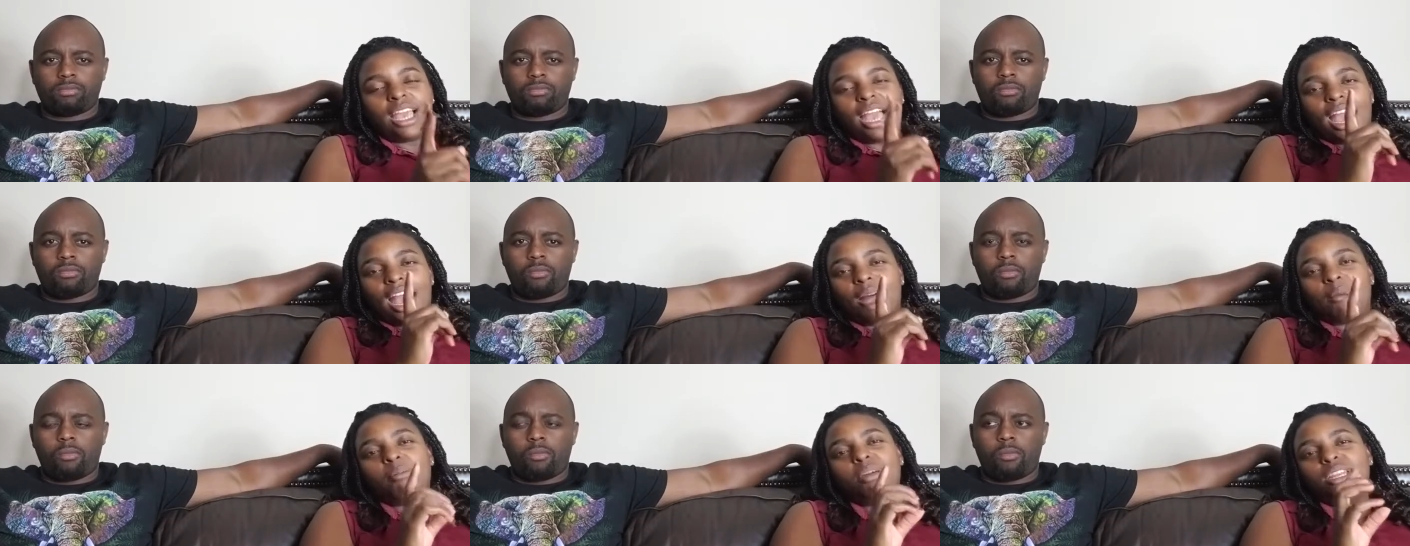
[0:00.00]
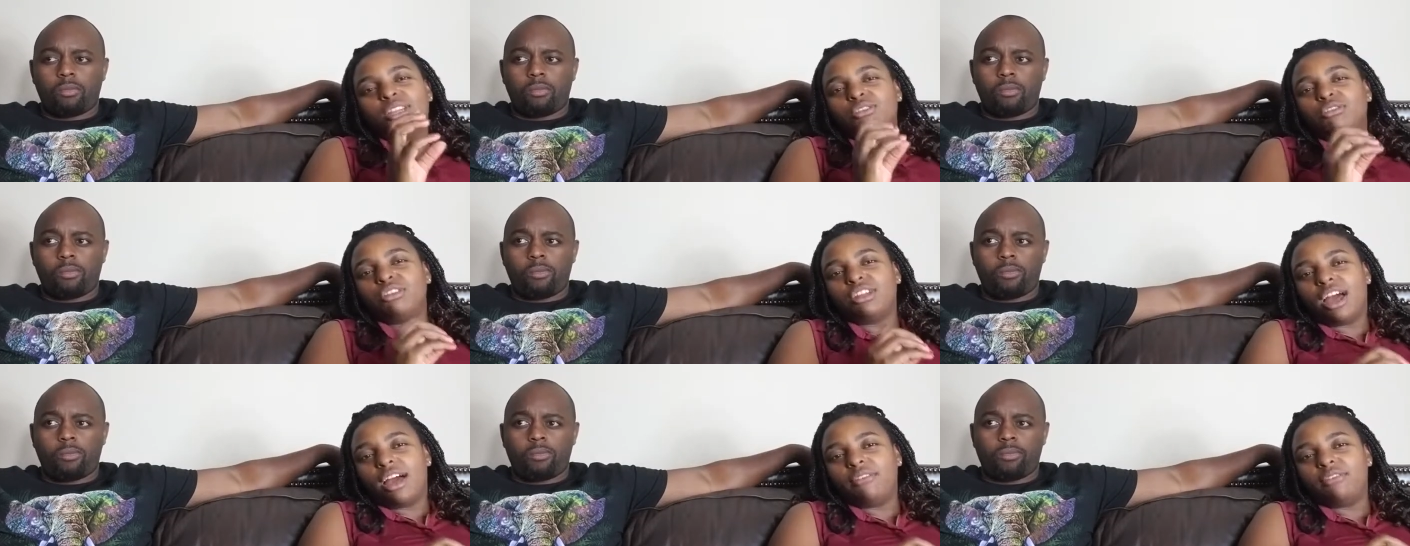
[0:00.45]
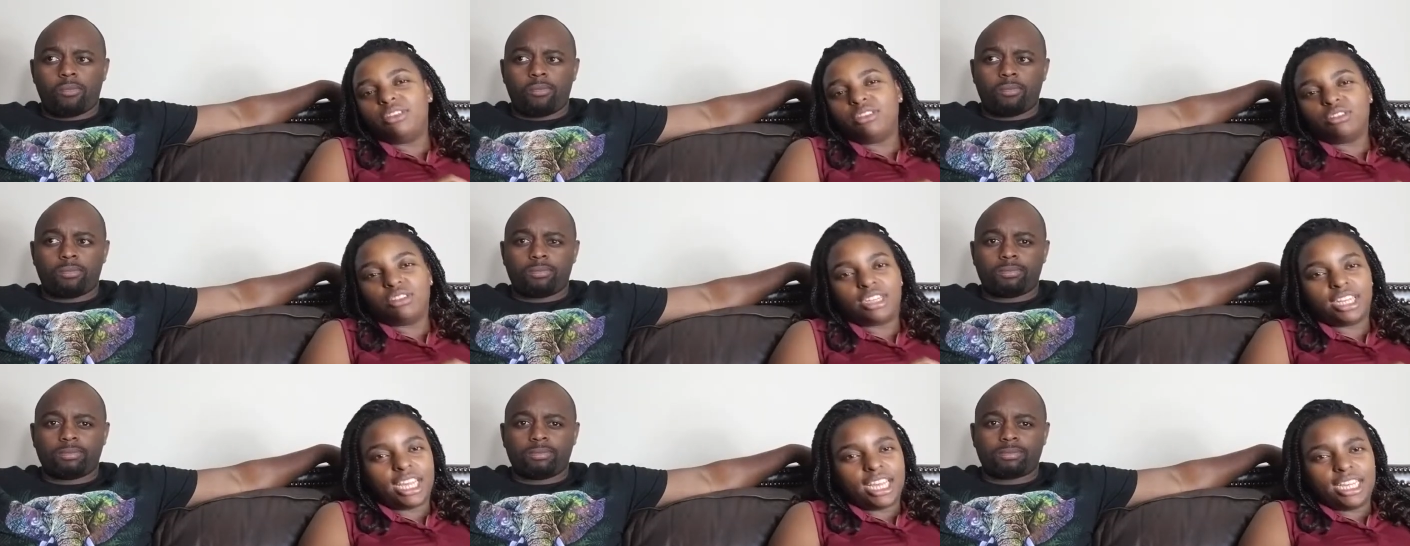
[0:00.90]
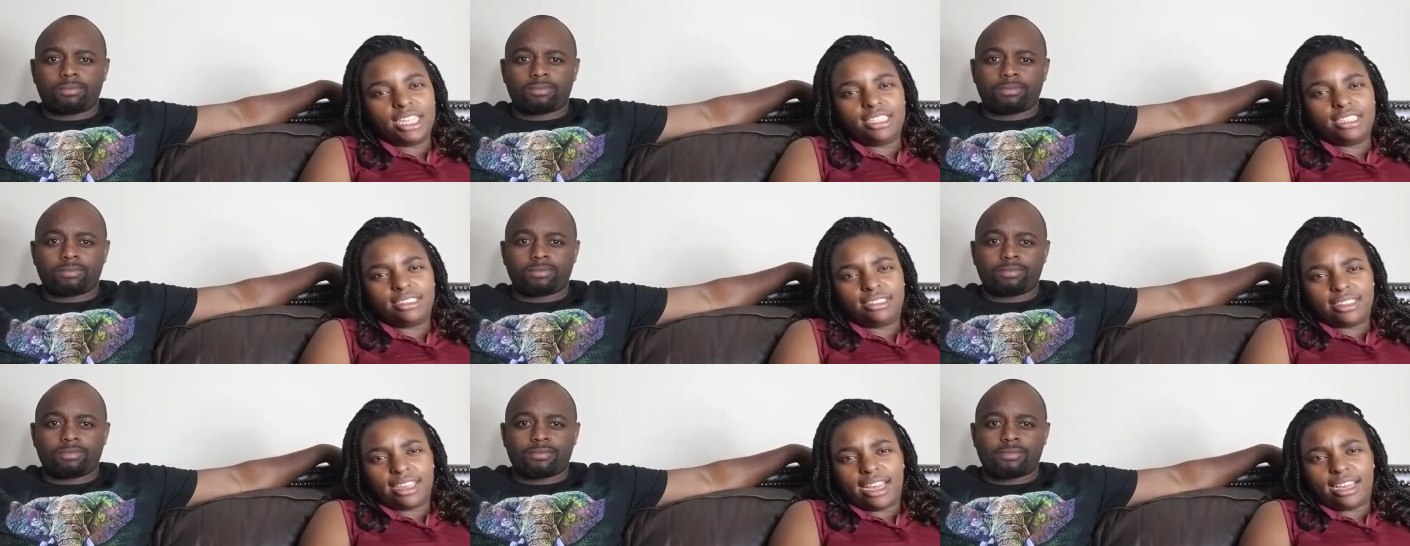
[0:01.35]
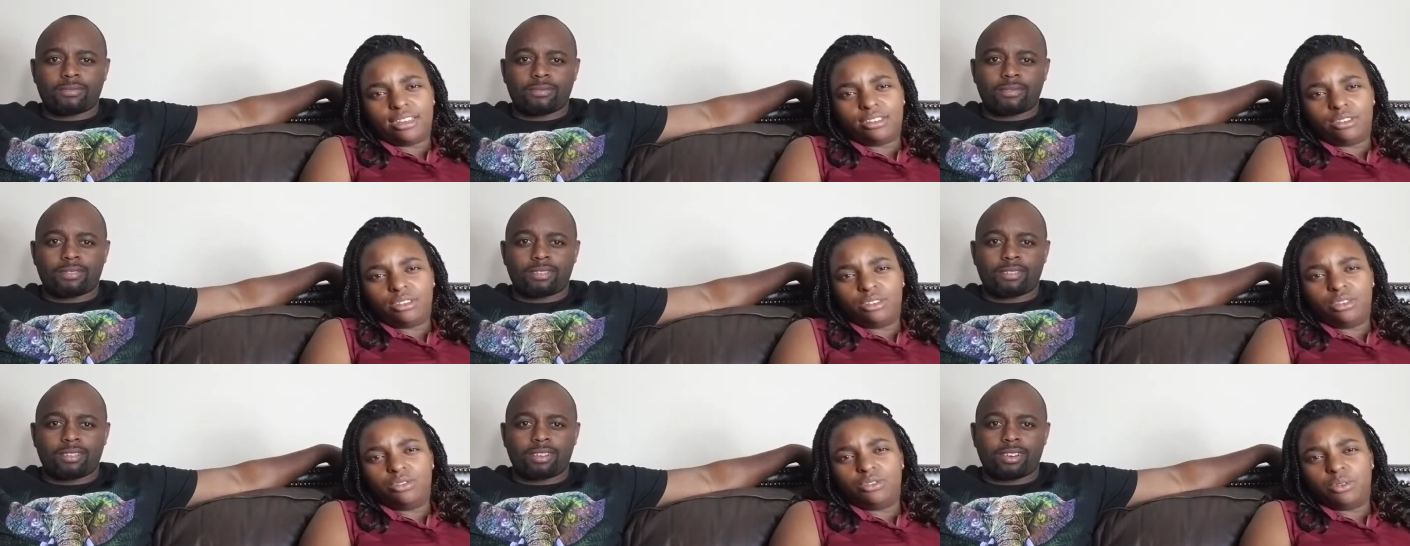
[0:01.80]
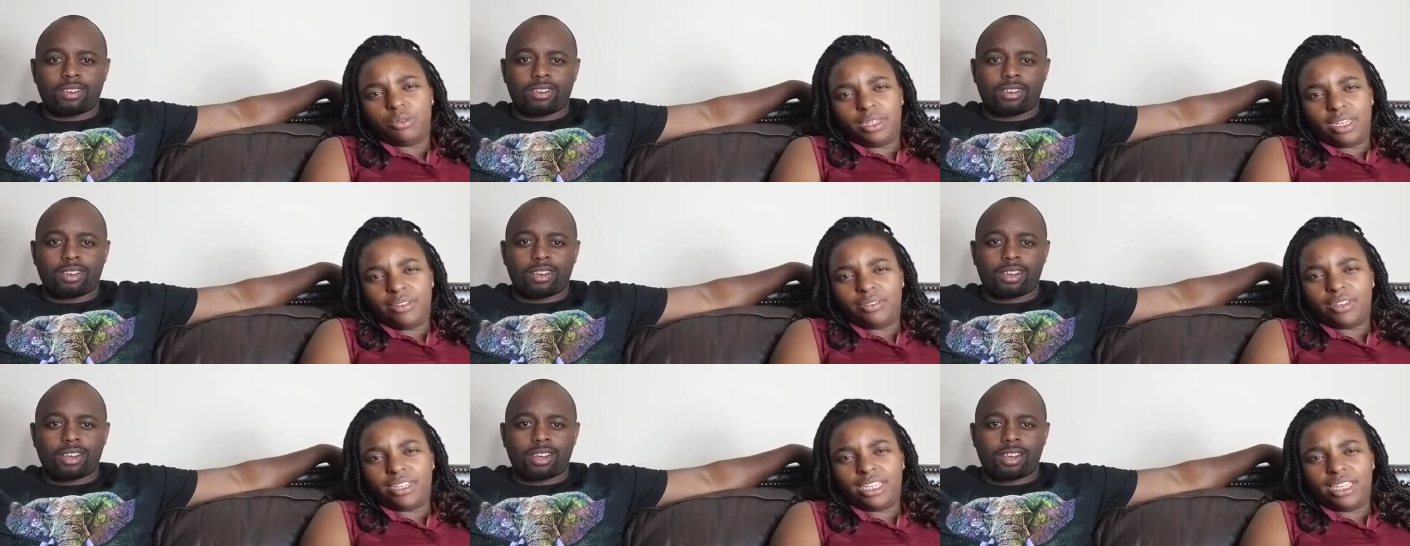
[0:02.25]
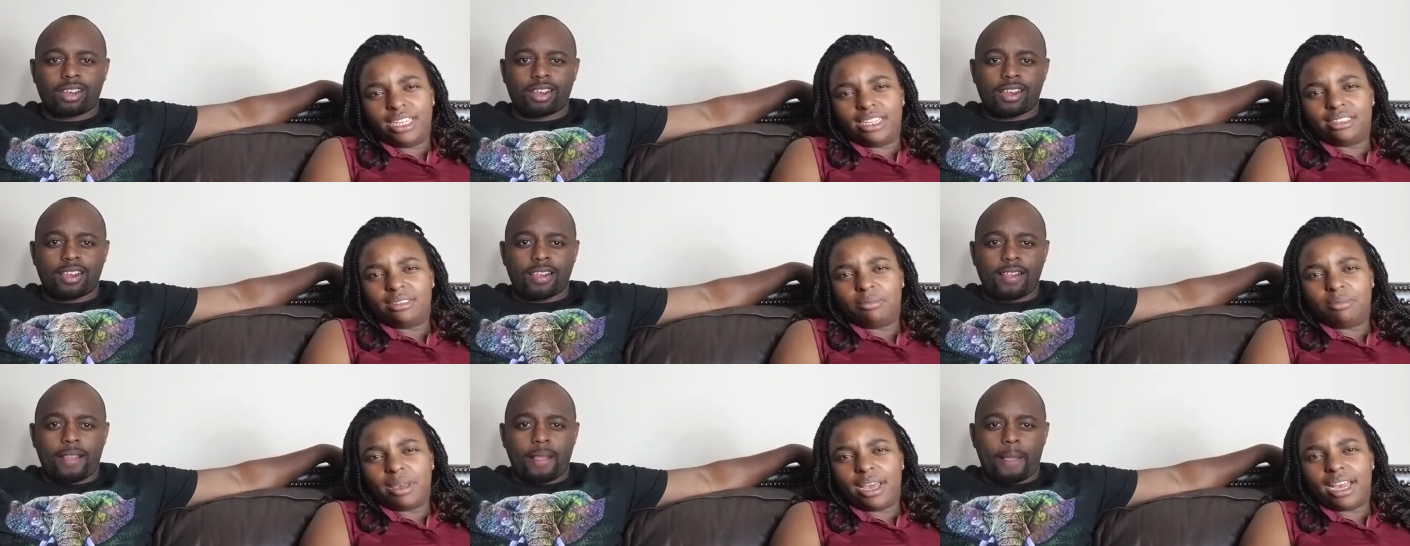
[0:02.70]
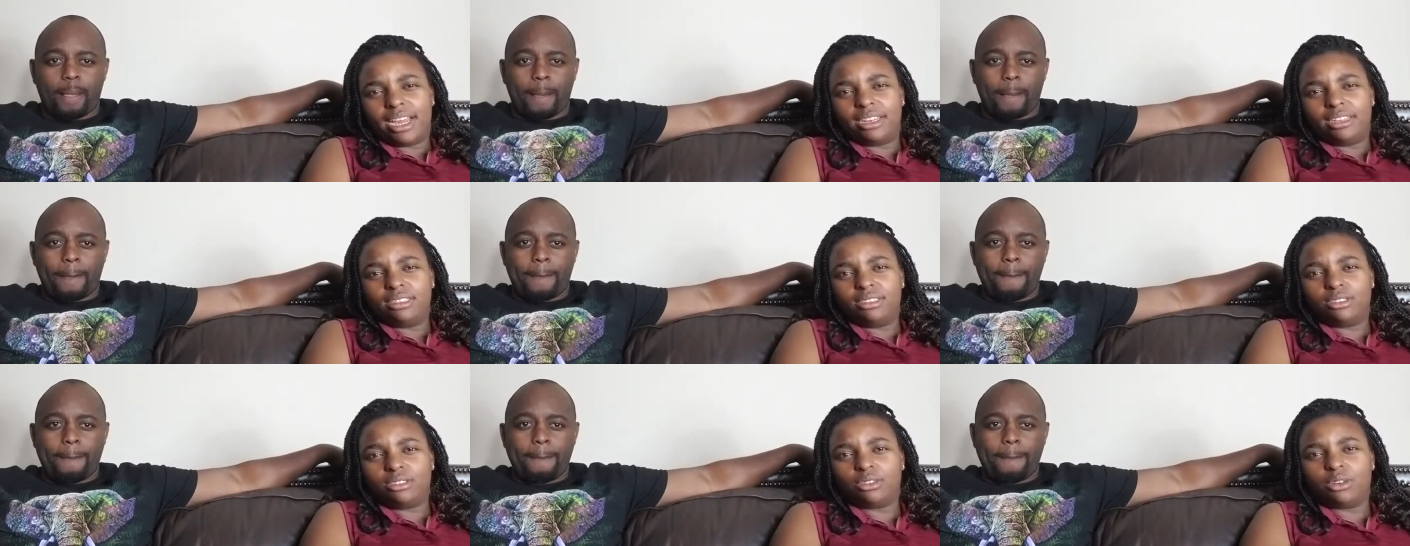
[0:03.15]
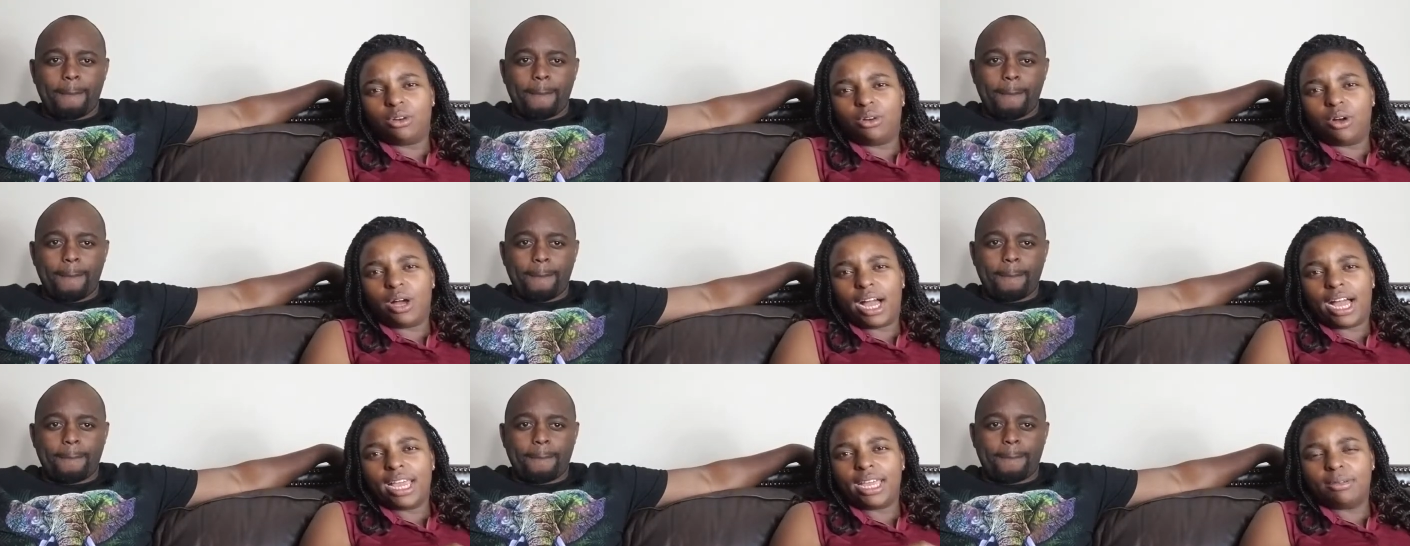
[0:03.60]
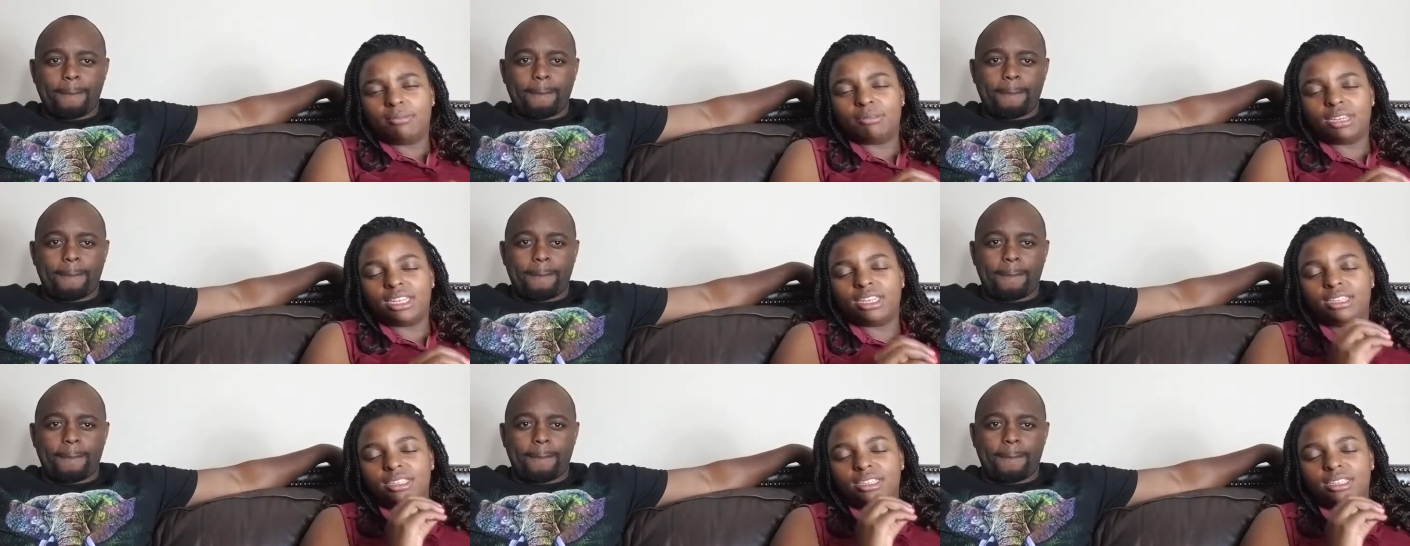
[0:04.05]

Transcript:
Speaker 1: I'm a little nervous on AJ's attitude for whenever he gets mad. So I am a